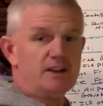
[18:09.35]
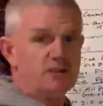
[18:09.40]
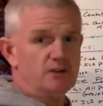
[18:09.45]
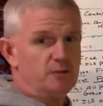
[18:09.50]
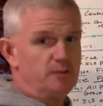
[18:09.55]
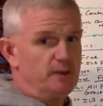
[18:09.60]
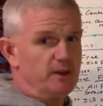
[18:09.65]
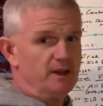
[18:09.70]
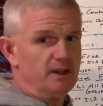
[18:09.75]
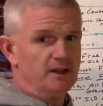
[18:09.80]
is
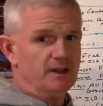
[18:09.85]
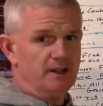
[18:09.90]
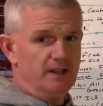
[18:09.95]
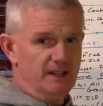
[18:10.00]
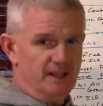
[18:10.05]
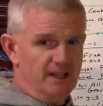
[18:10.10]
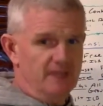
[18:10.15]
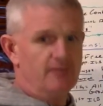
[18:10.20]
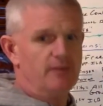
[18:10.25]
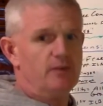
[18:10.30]
be it
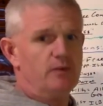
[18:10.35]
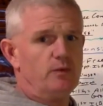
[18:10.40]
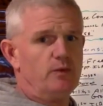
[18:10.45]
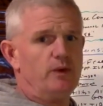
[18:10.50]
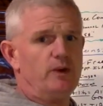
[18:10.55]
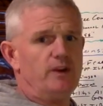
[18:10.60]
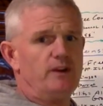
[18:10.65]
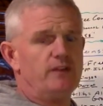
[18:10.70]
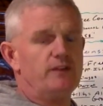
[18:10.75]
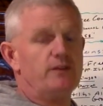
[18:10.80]
even
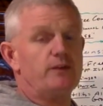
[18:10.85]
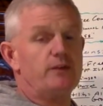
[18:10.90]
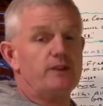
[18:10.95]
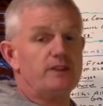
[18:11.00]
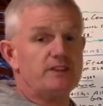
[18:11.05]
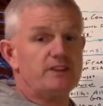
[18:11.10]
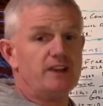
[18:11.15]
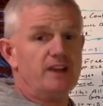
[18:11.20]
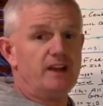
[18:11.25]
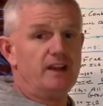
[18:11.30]
with your
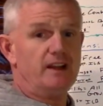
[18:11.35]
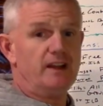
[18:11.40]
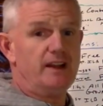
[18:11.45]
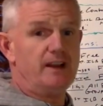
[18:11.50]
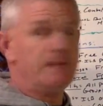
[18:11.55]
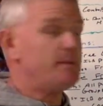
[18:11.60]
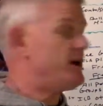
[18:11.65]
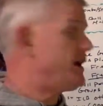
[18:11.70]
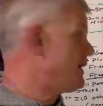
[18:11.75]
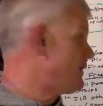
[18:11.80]
inside
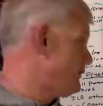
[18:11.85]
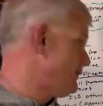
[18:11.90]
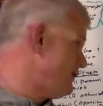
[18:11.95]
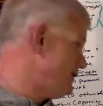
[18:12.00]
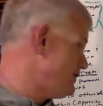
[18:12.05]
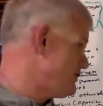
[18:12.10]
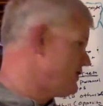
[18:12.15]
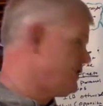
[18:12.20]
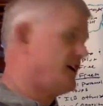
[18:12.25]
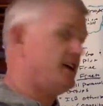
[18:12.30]
linebacker, in
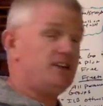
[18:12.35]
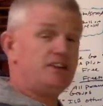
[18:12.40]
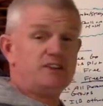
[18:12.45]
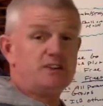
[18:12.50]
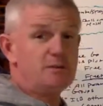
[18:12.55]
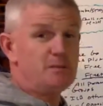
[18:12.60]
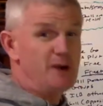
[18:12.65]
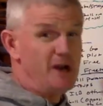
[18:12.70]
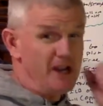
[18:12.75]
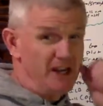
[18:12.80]
this case,
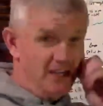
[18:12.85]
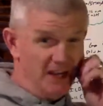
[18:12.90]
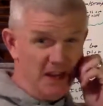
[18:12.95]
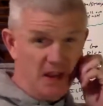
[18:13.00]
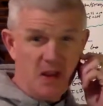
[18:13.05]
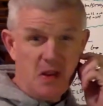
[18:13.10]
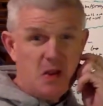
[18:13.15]
the Mike.